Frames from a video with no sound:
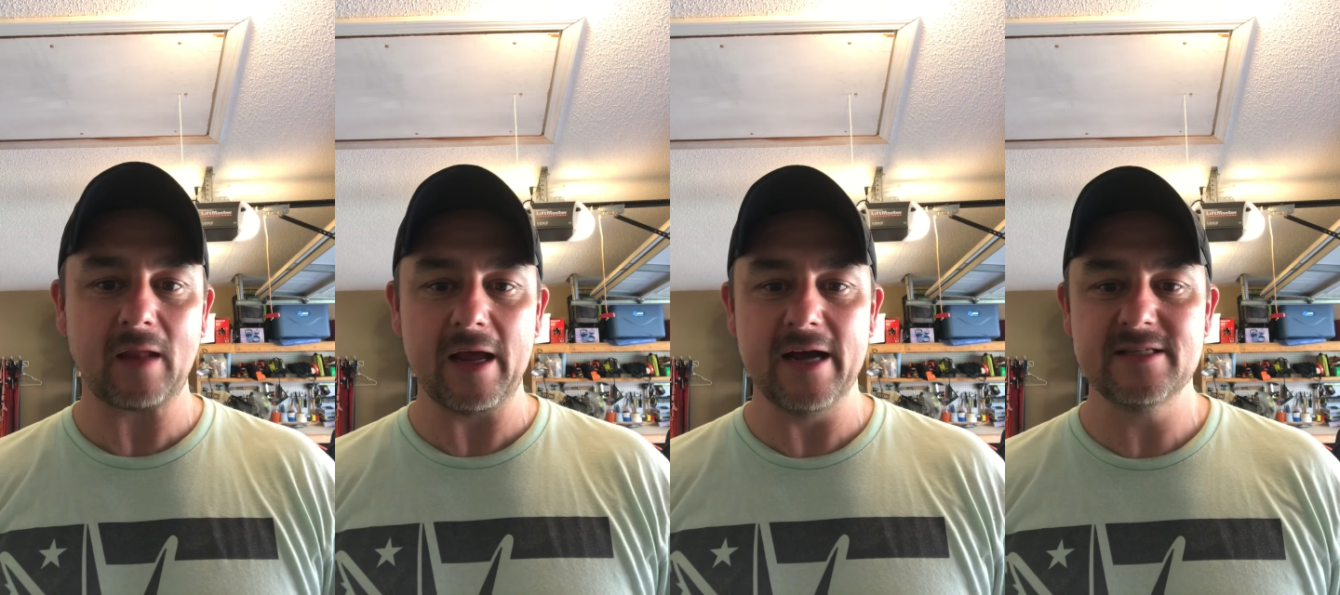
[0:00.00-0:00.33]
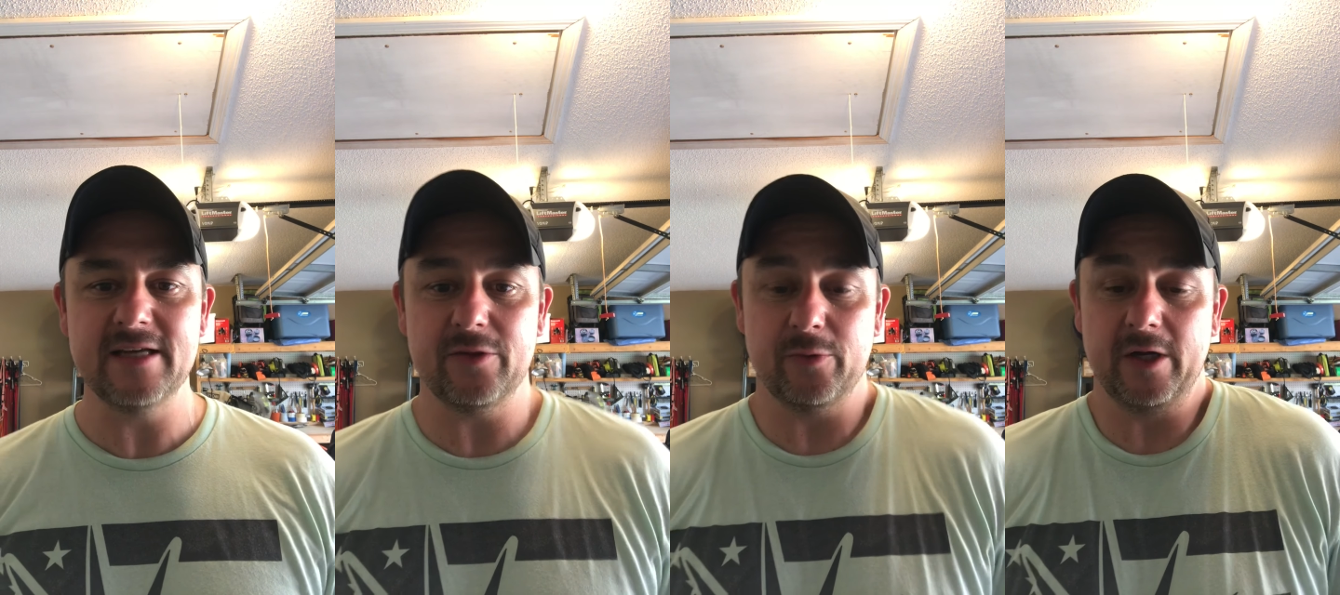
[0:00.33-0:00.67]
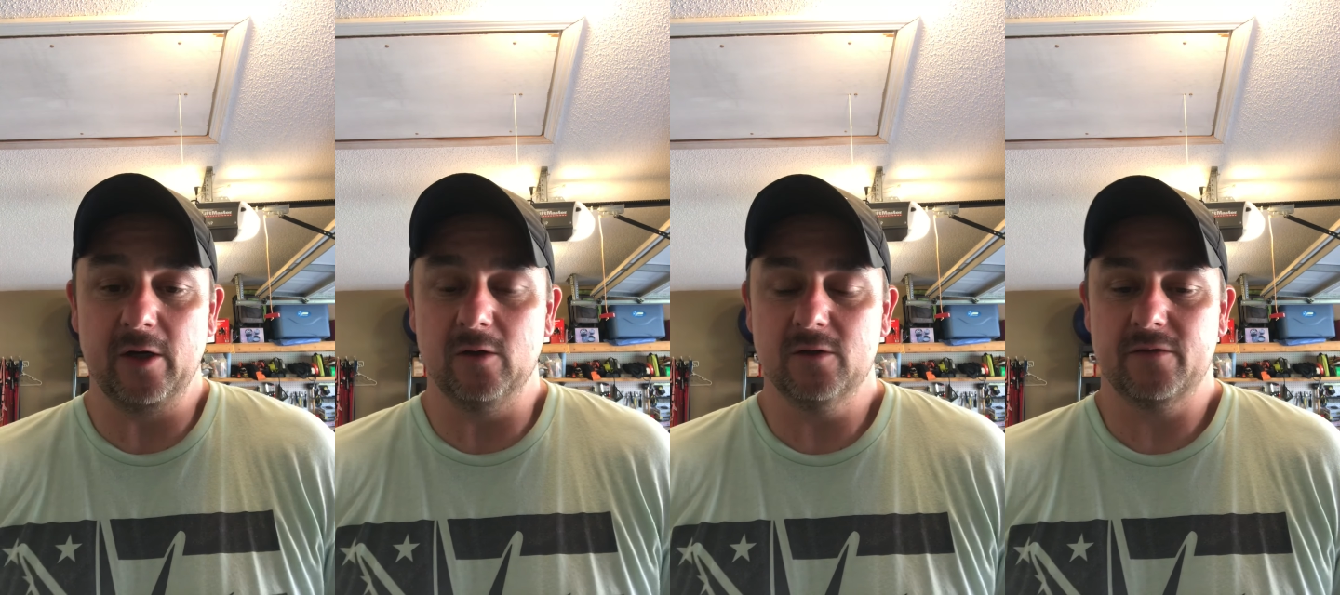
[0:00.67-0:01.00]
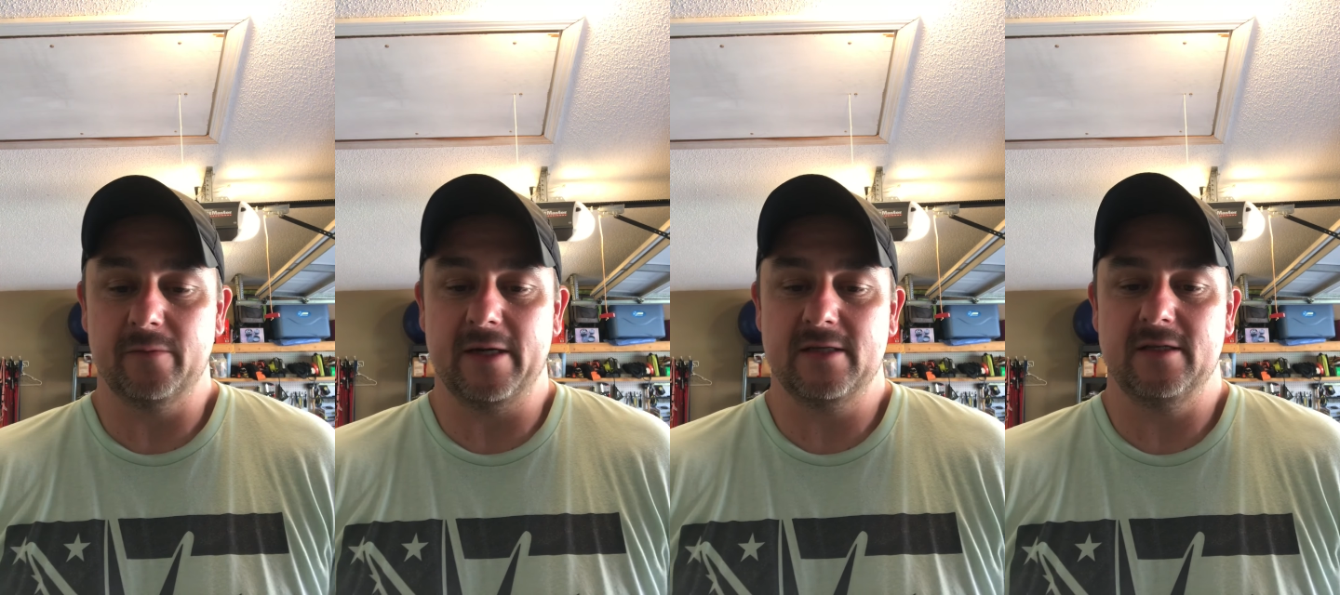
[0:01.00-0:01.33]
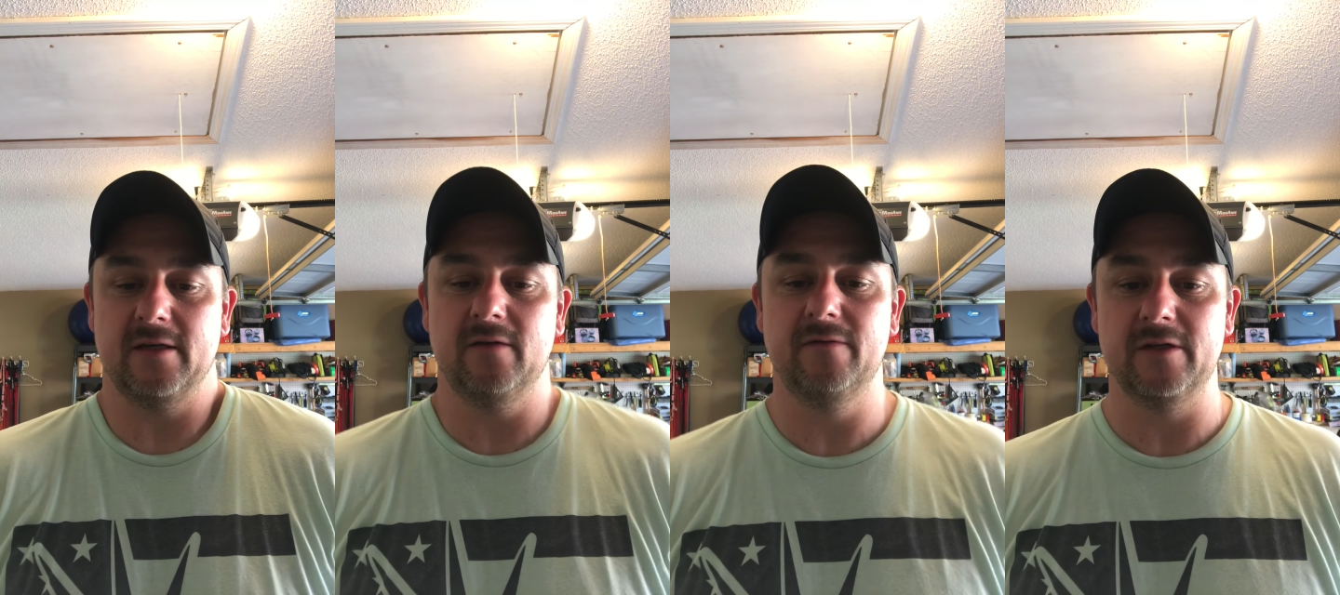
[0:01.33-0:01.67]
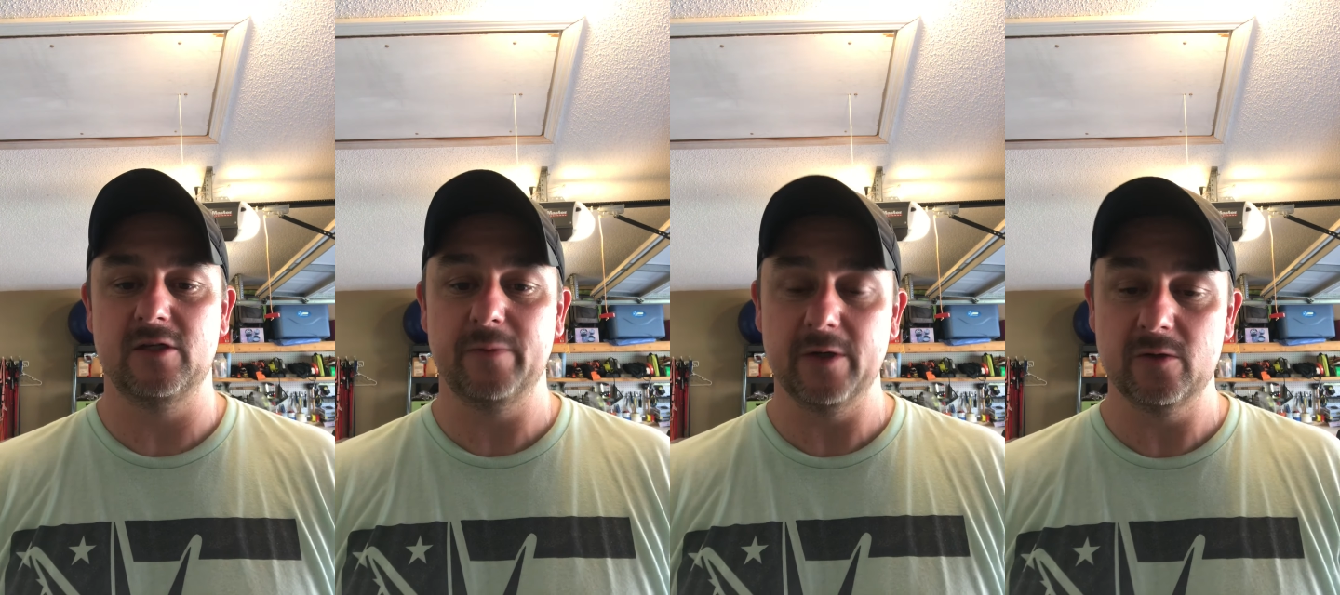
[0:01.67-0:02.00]
I set three goals for myself, a
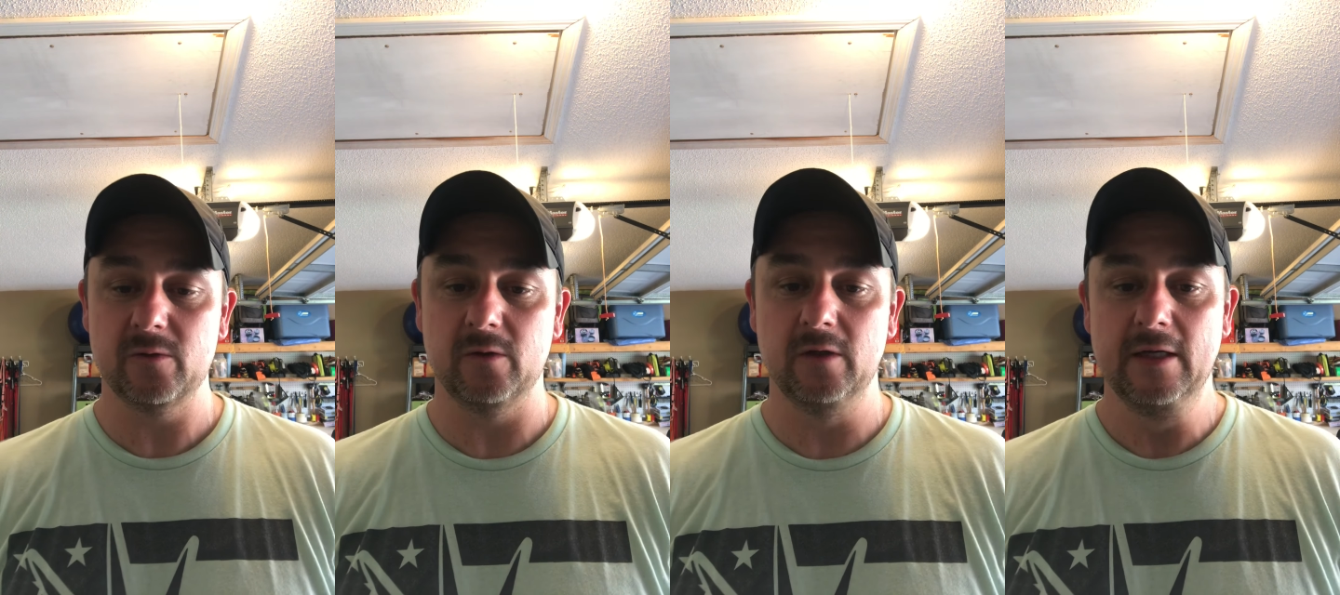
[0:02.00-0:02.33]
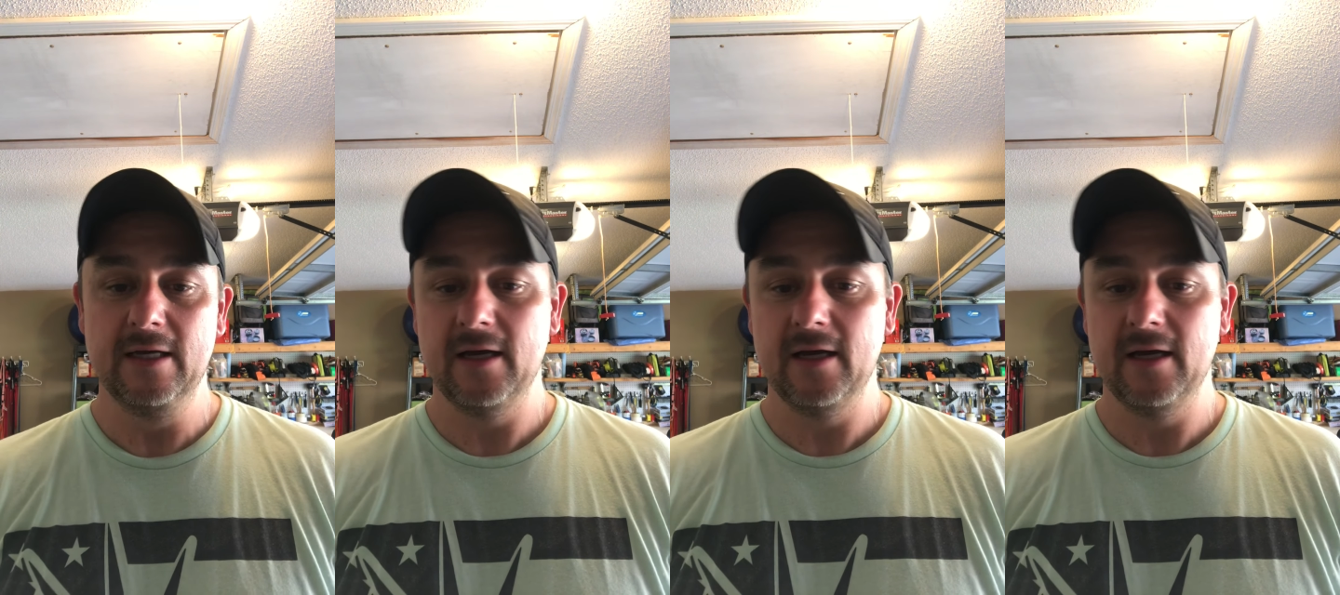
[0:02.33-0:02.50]
spiritual,